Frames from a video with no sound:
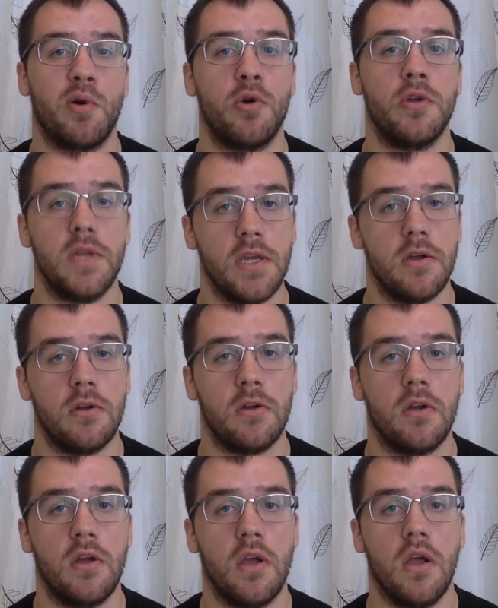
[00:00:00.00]
per
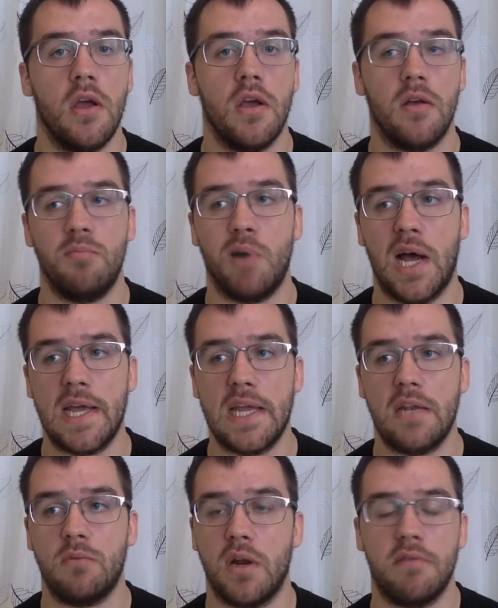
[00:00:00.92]
year
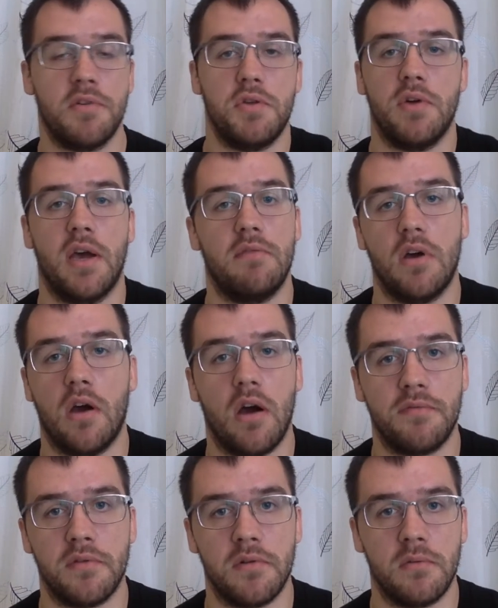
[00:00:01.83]
buying whatever you have to
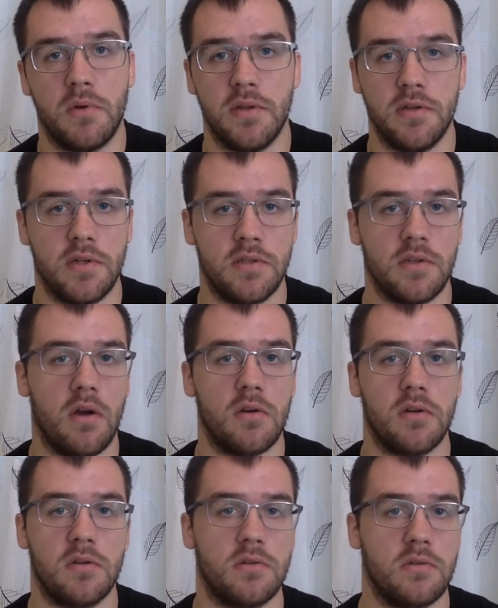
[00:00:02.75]
offer, whether it's
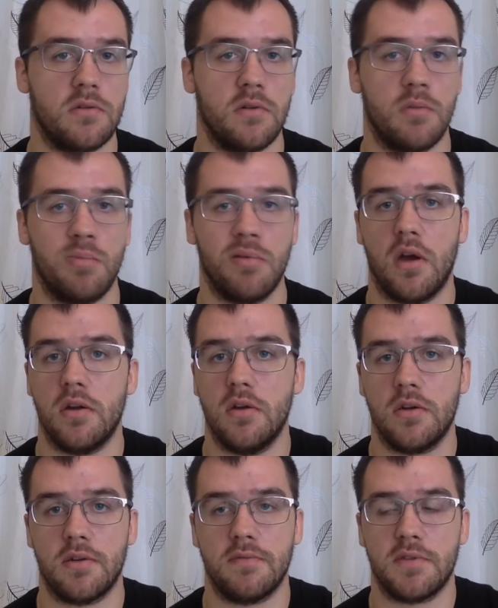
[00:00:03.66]
art or a
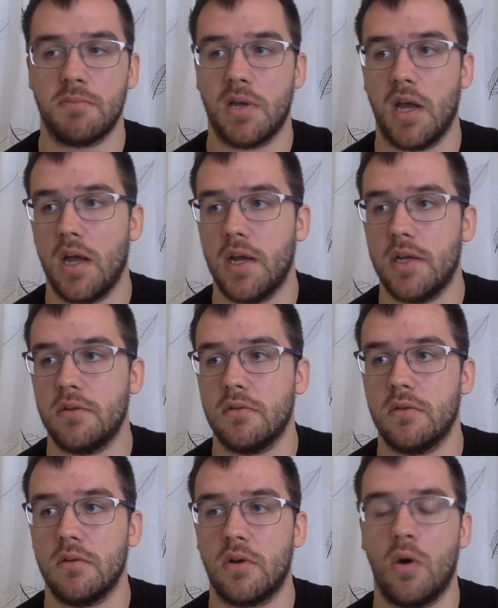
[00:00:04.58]
product of some kind
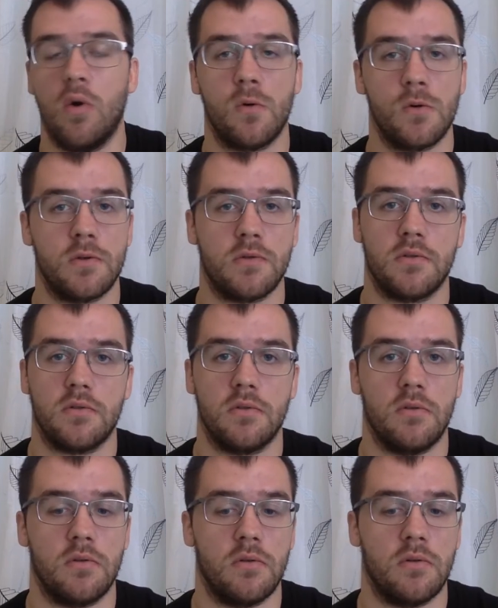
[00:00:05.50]
or a course
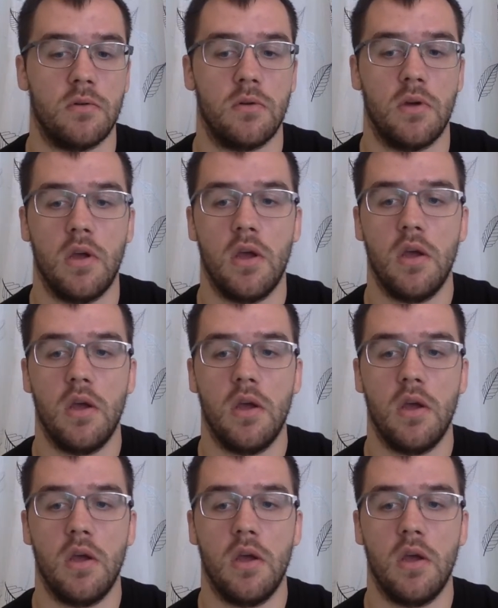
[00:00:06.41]
or